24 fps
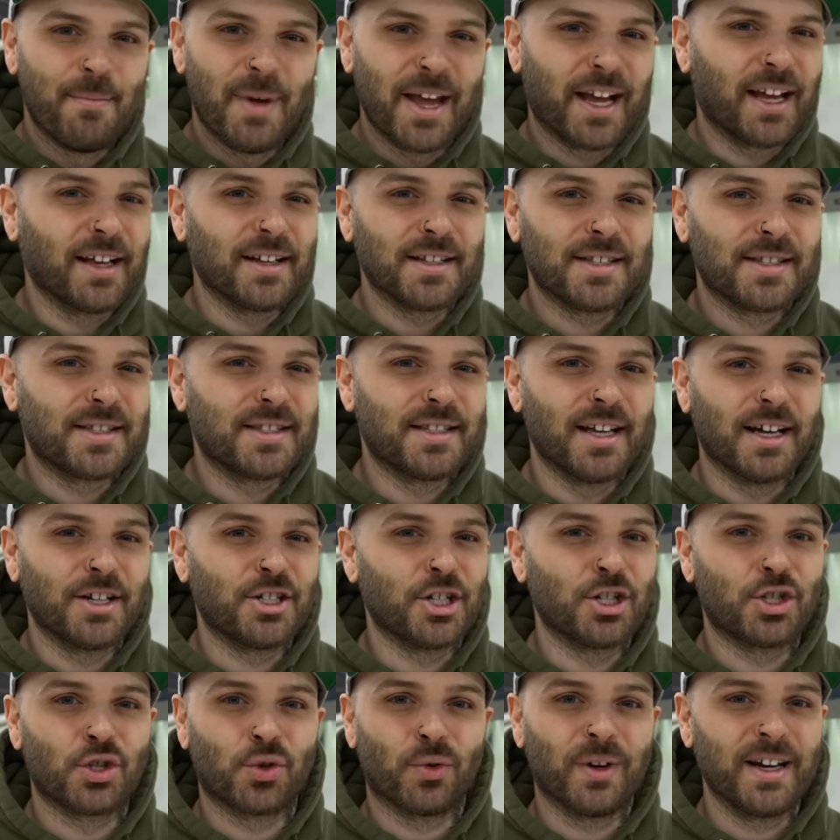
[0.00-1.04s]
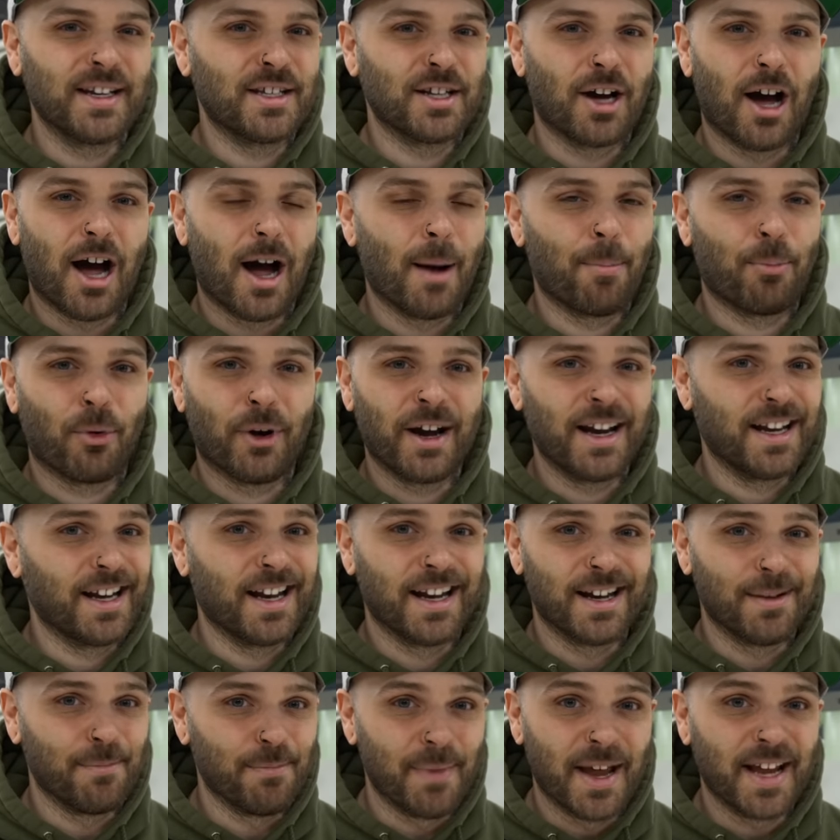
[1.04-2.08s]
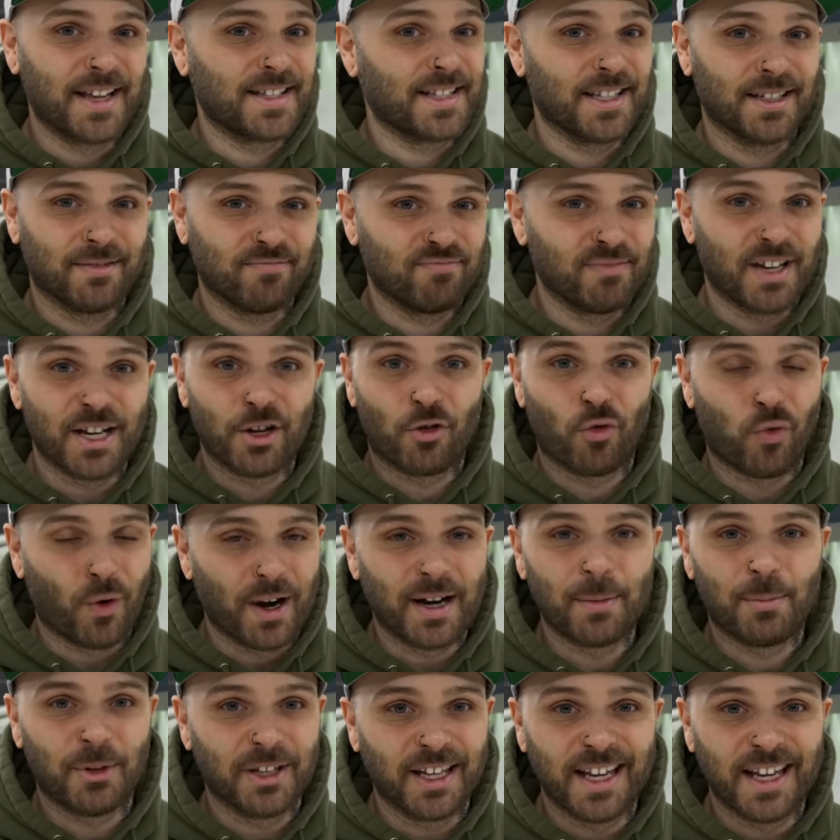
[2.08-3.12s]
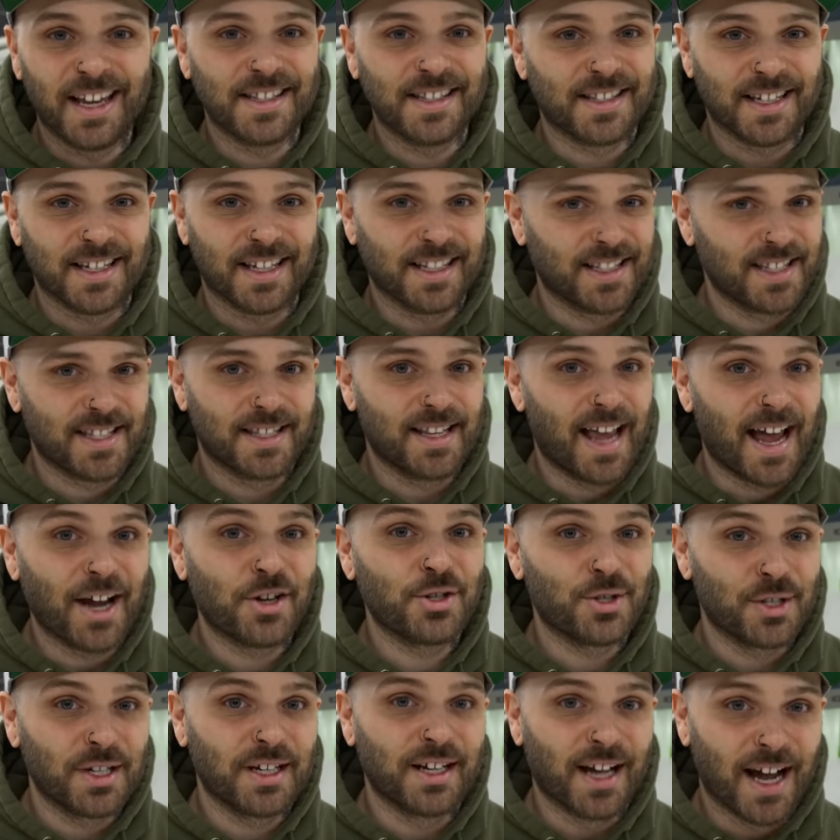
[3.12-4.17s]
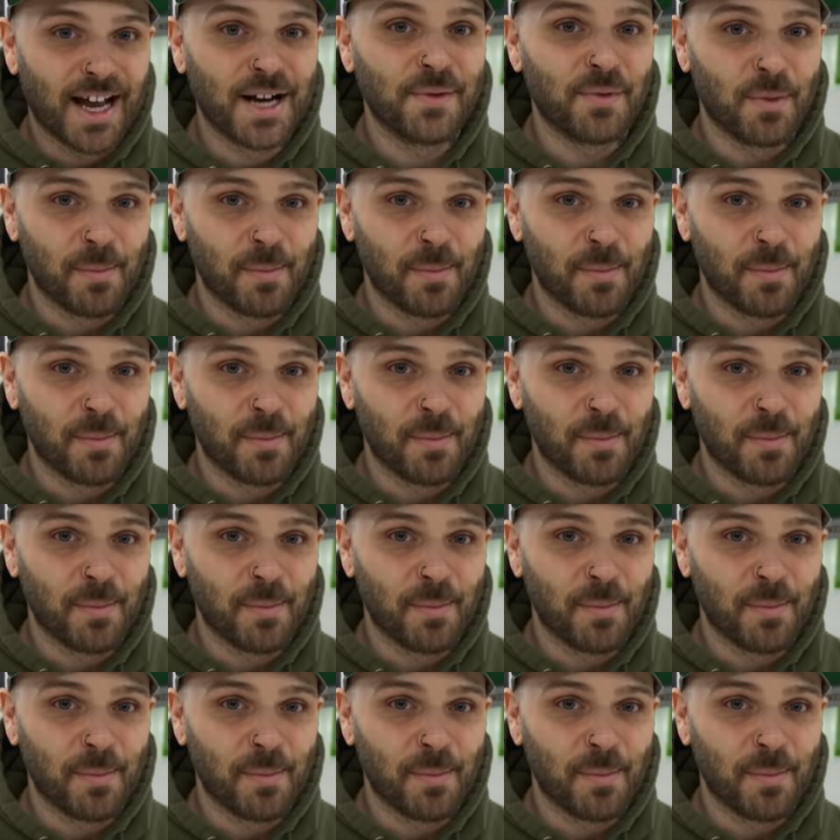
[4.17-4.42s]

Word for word: make it such a treat to operate and it makes it incredibly easy. It's actually kind of